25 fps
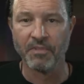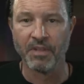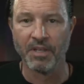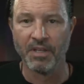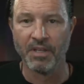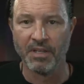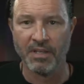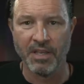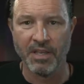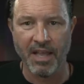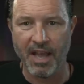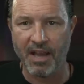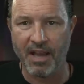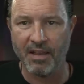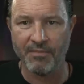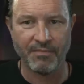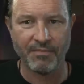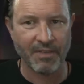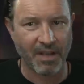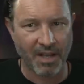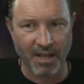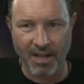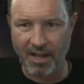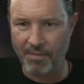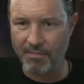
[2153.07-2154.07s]
yeah,
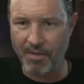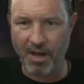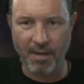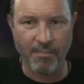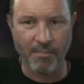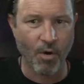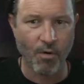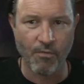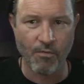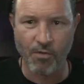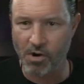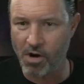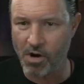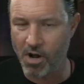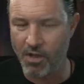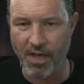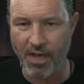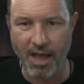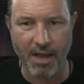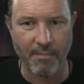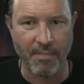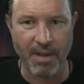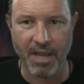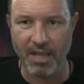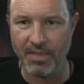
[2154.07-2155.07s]
I'm, I'm over all
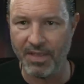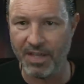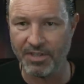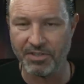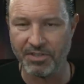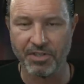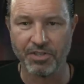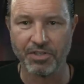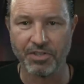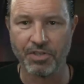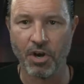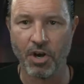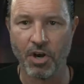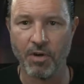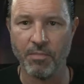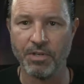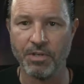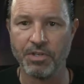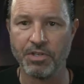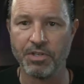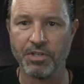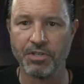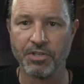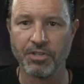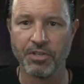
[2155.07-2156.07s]
that, man. That's just
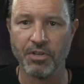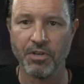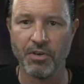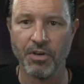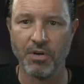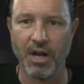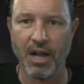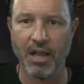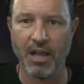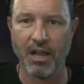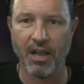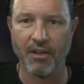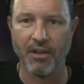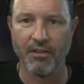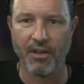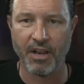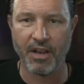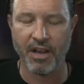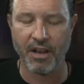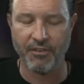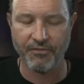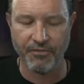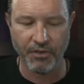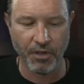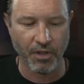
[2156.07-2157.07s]
garbage. So I, I and
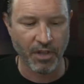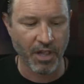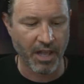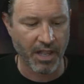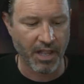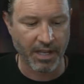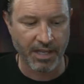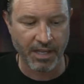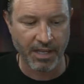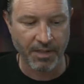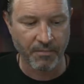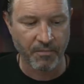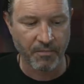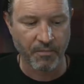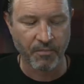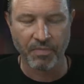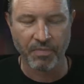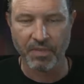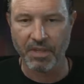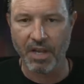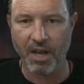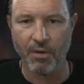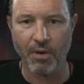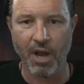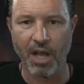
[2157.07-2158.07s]
I feel like
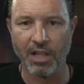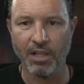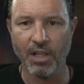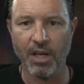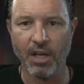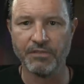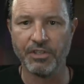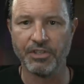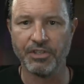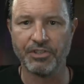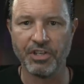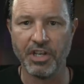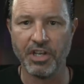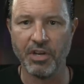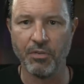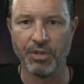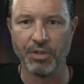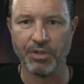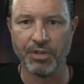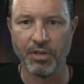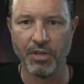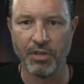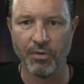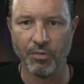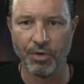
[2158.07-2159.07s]
I, I, love to see what
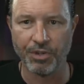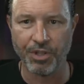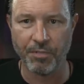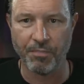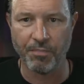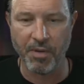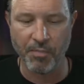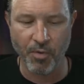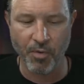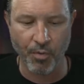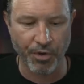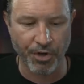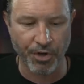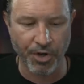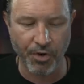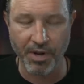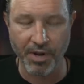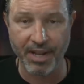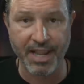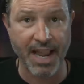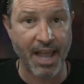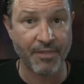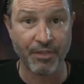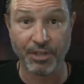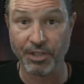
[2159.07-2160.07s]
the what the people were doing.
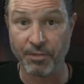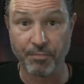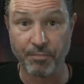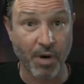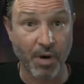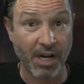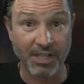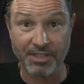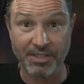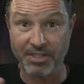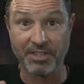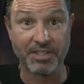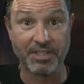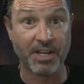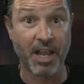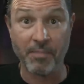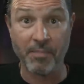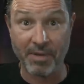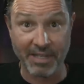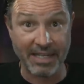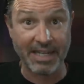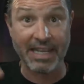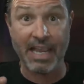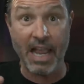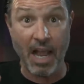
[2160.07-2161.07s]
Catholics and Protestants coming
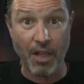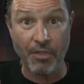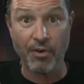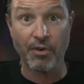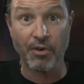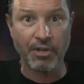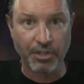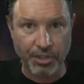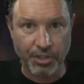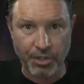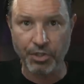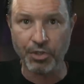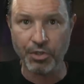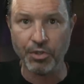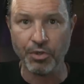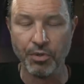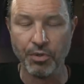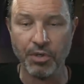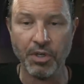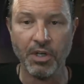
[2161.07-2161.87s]
together to